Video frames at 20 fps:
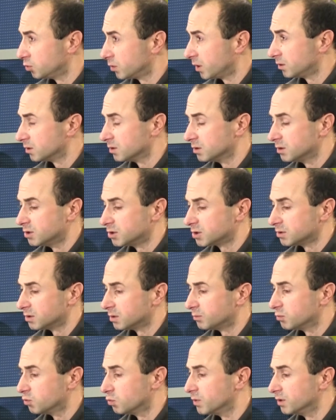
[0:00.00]
United
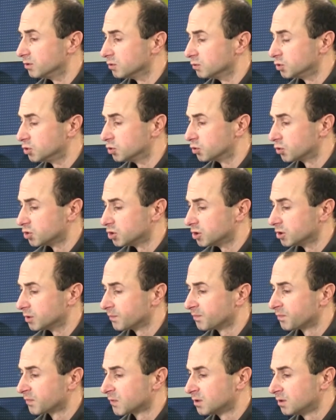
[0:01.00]
National Movement of
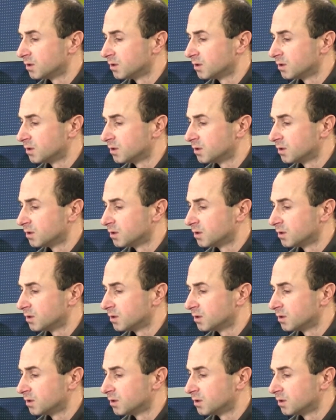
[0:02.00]
Georgia,